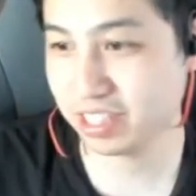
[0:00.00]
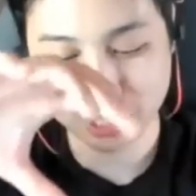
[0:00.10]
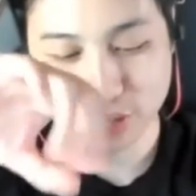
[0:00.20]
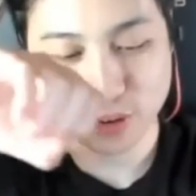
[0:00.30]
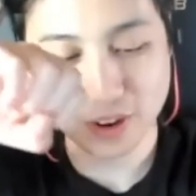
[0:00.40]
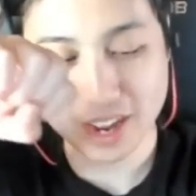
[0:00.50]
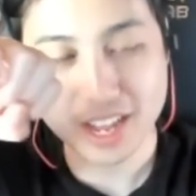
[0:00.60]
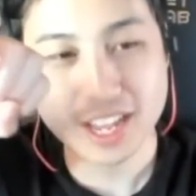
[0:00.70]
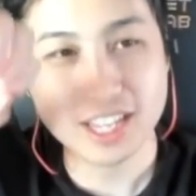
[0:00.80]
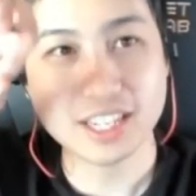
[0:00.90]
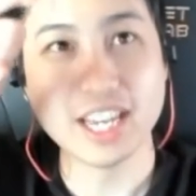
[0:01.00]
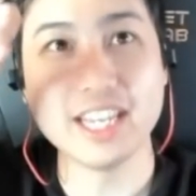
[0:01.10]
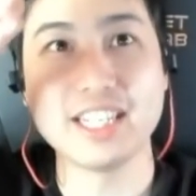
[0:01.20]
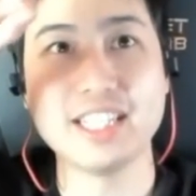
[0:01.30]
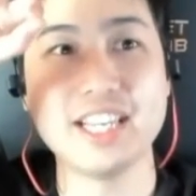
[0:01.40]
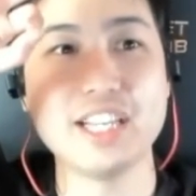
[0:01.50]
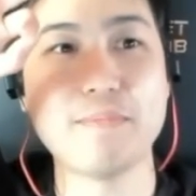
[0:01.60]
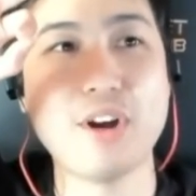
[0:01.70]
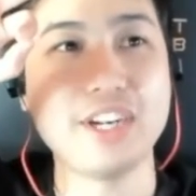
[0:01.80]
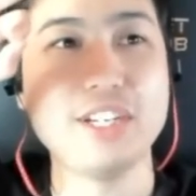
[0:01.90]
So, like, let's say the
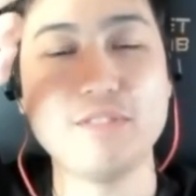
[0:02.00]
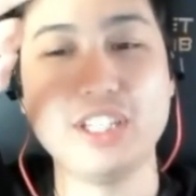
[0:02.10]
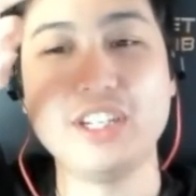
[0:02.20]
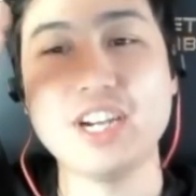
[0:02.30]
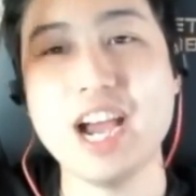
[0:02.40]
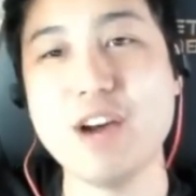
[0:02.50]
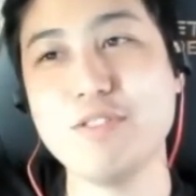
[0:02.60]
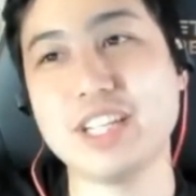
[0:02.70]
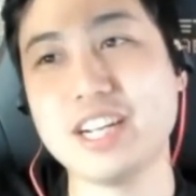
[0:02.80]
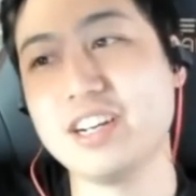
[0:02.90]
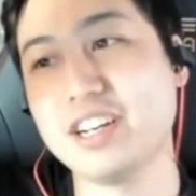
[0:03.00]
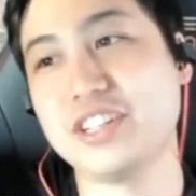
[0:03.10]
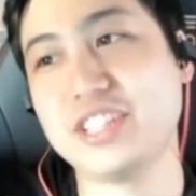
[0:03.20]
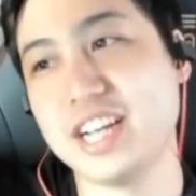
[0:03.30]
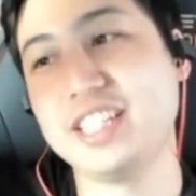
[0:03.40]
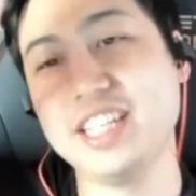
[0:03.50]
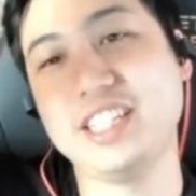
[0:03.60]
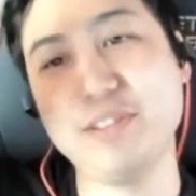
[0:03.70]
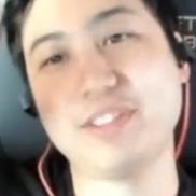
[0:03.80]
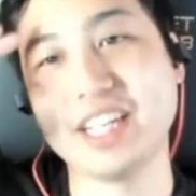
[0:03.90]
parking was here. I was like on the other side. T N
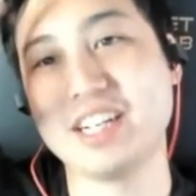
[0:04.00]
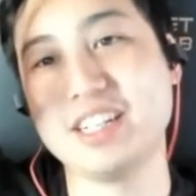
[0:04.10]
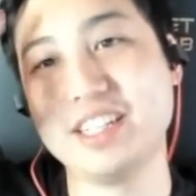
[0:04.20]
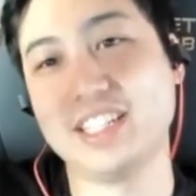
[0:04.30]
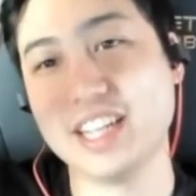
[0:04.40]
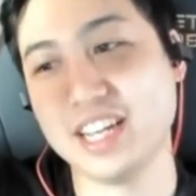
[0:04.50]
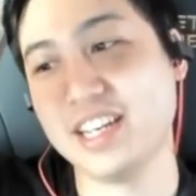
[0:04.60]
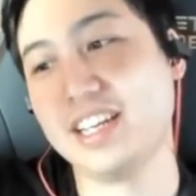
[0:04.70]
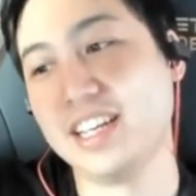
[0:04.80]
T was like on this side.